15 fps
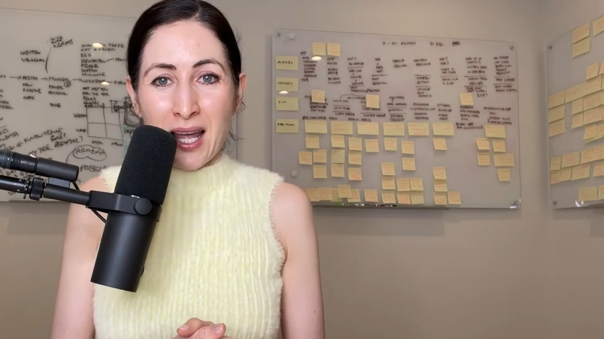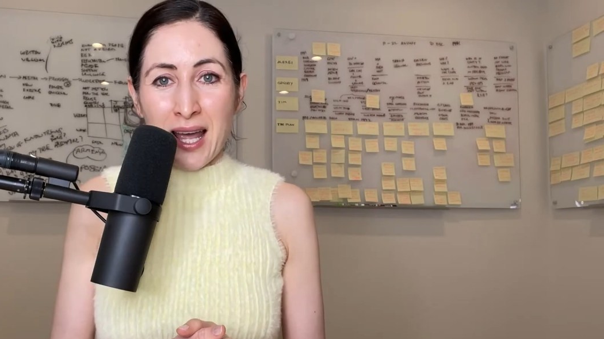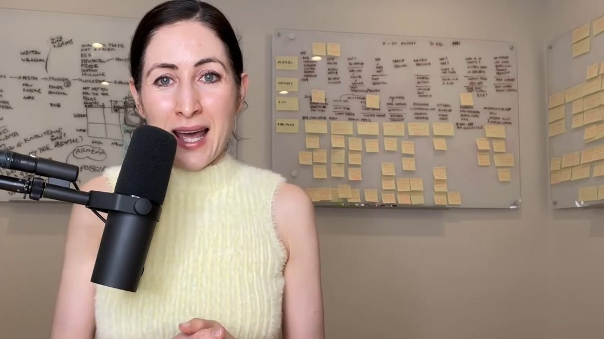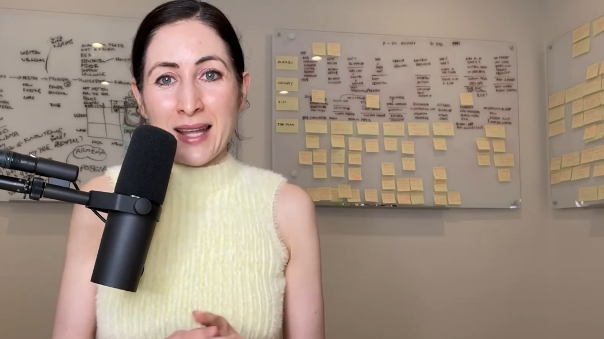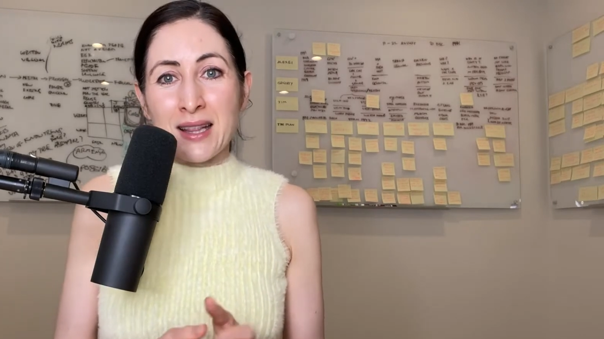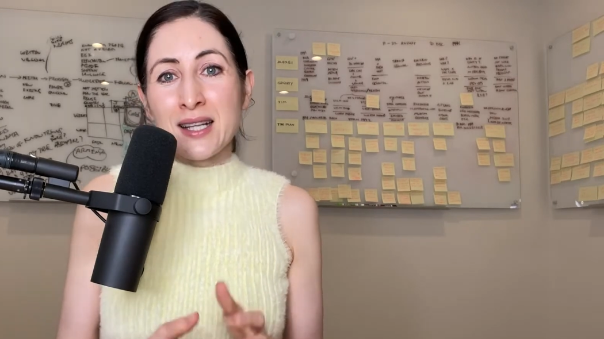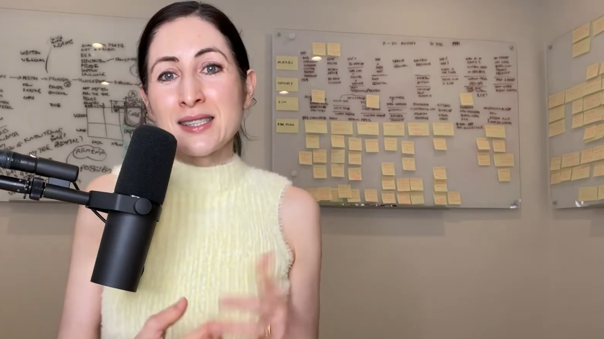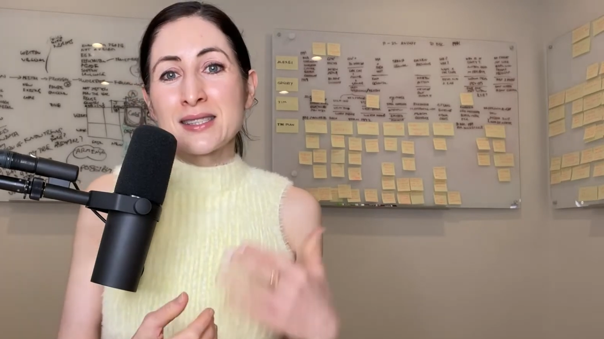
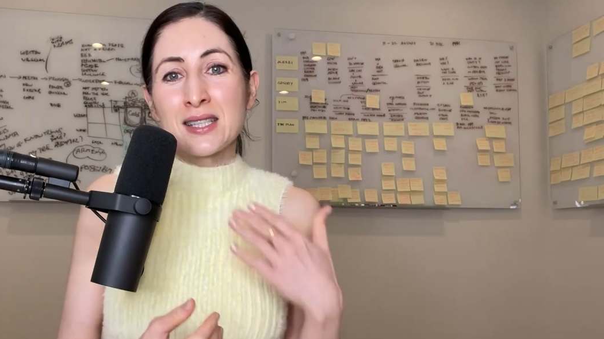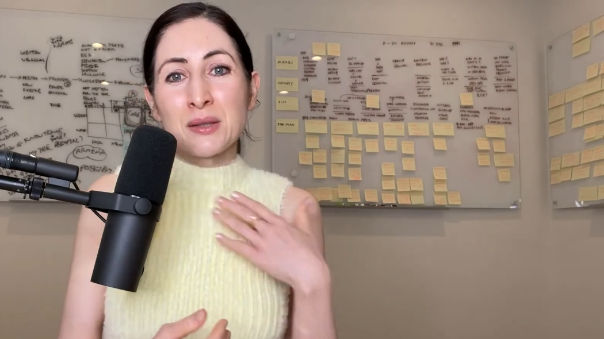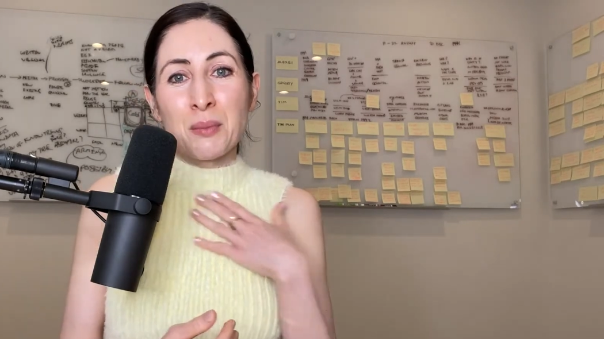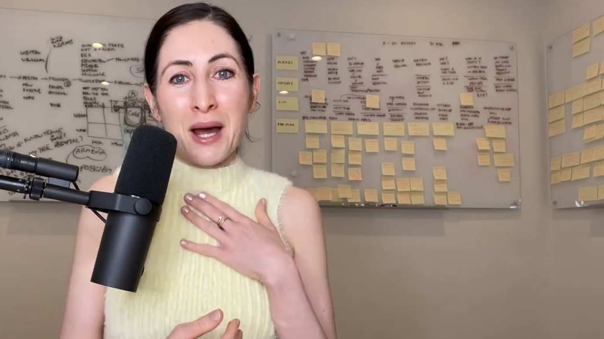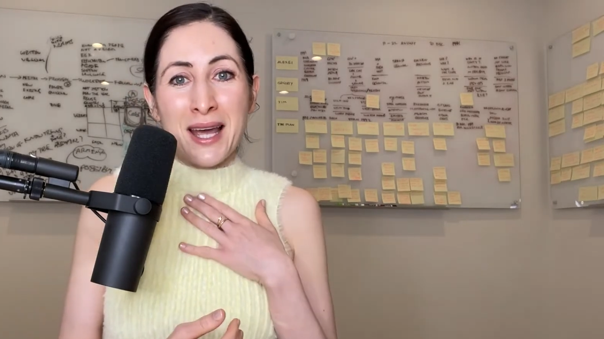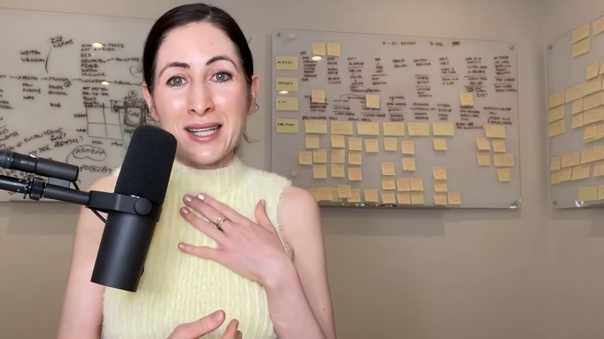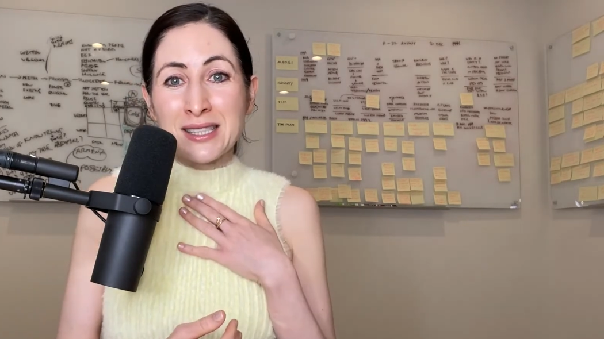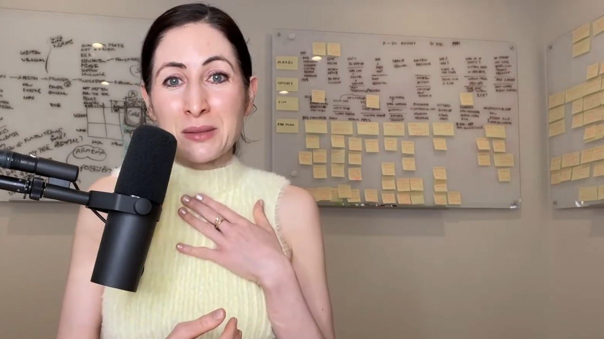At least in
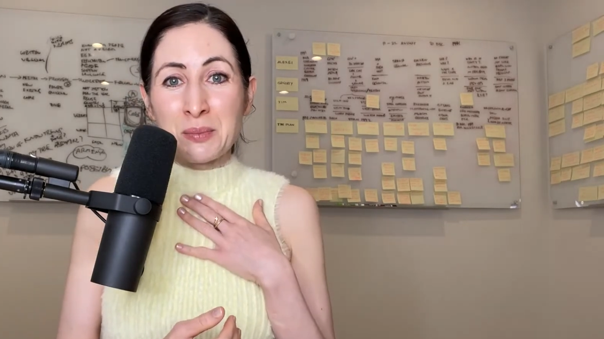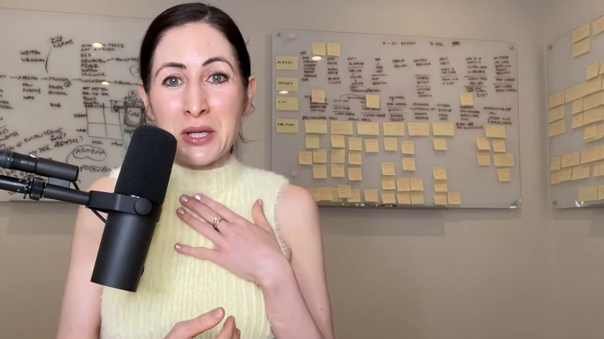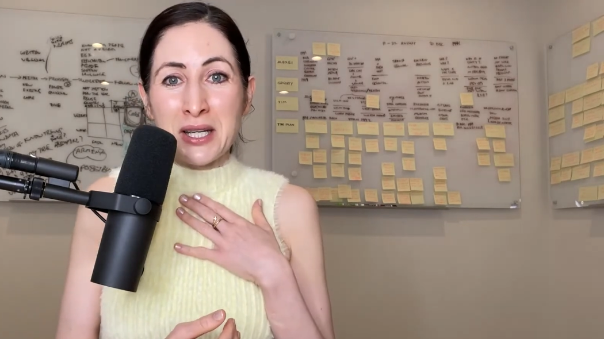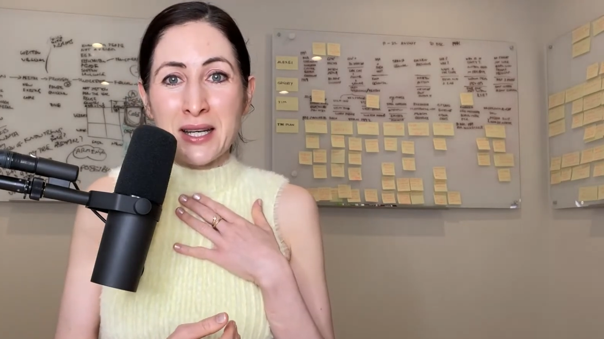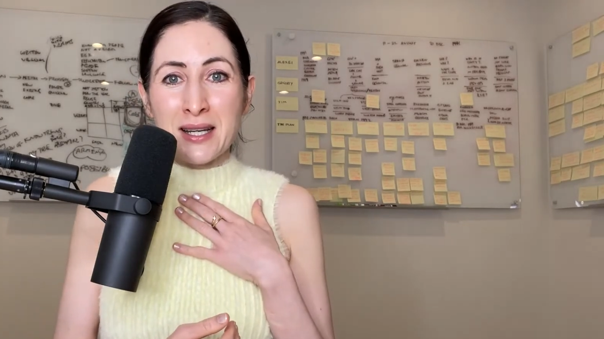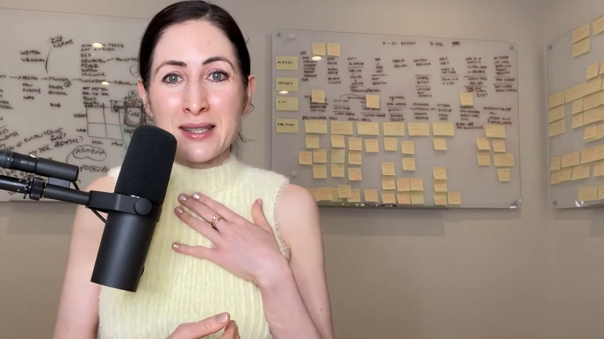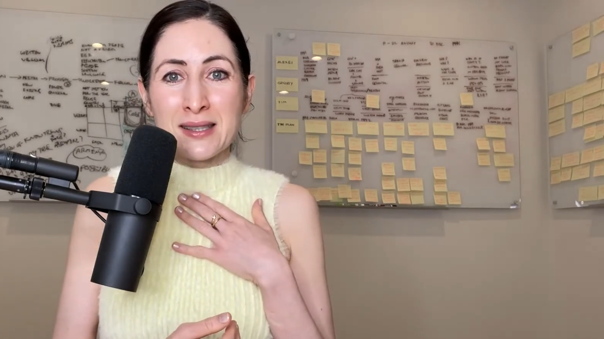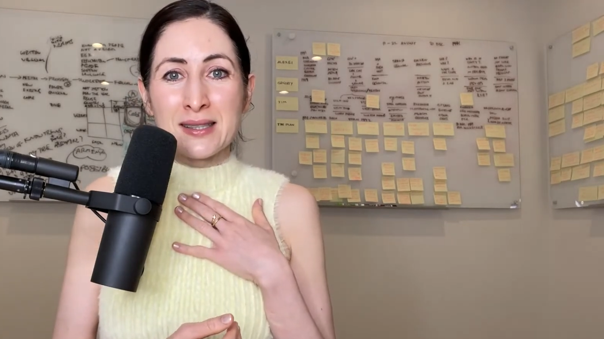my
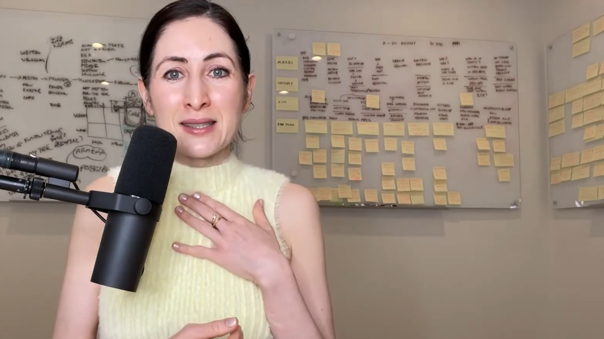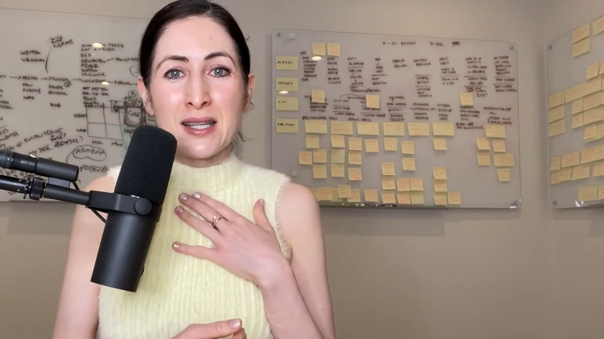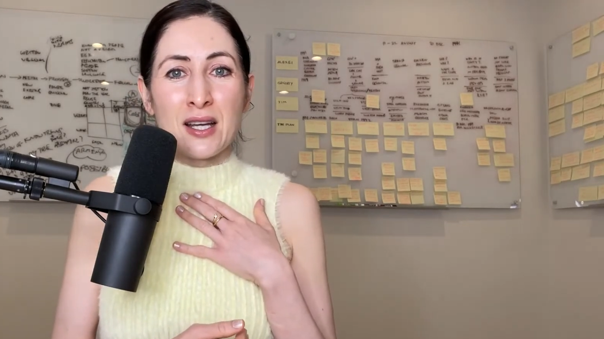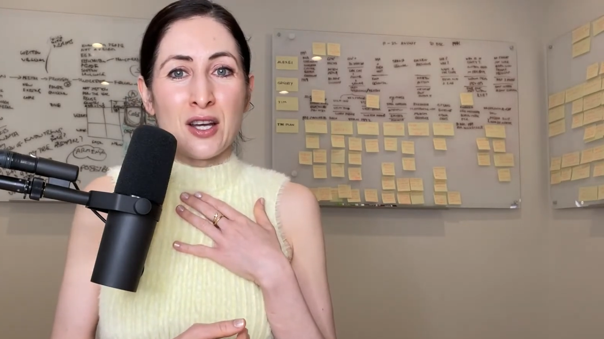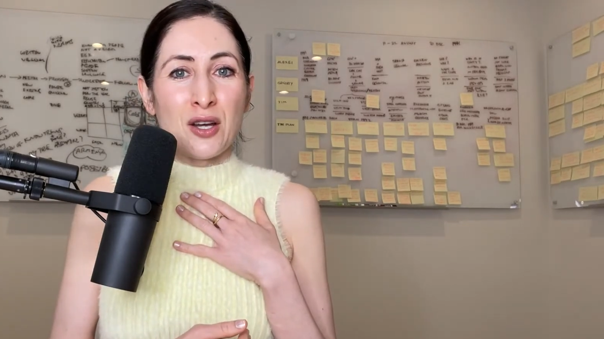experience,